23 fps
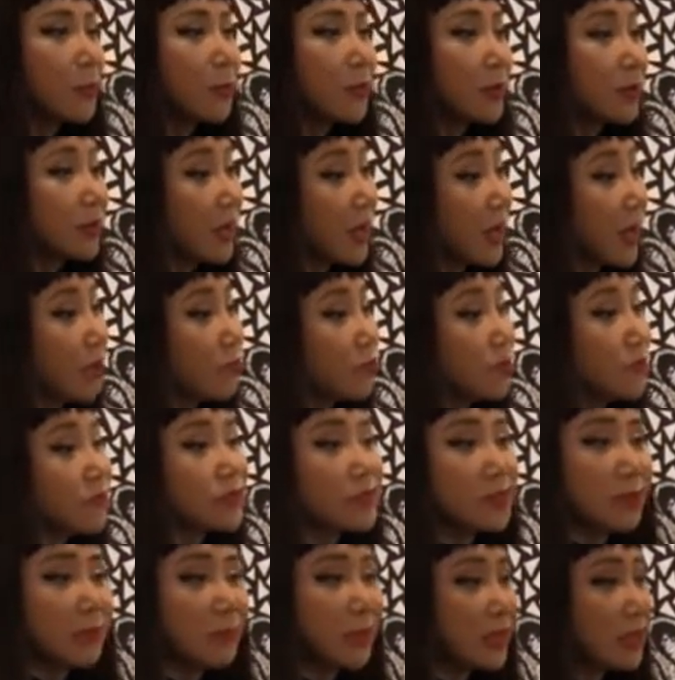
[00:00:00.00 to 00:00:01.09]
But now if
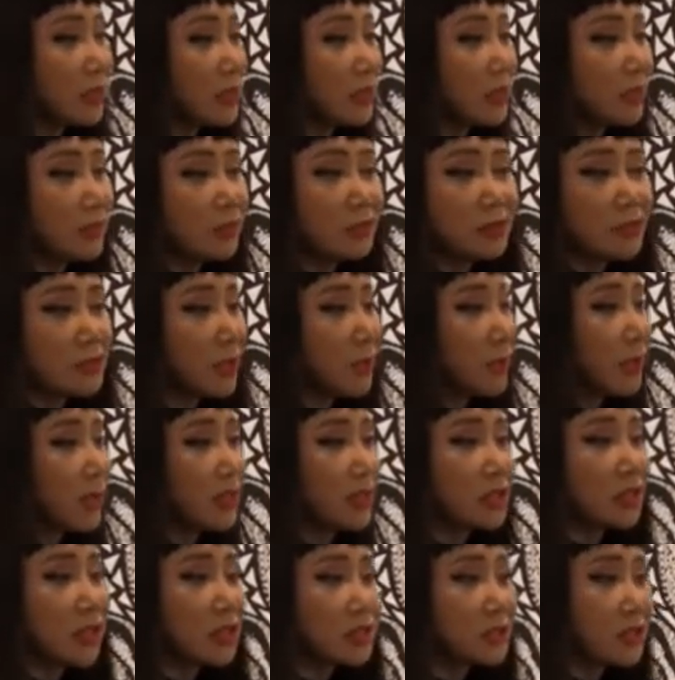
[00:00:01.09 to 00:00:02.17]
somebody did this, I
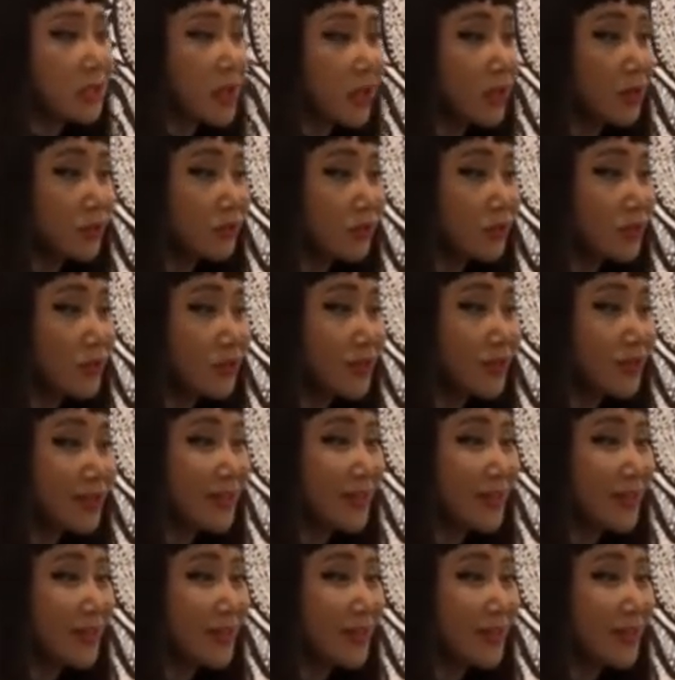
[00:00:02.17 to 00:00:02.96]
might toss it out.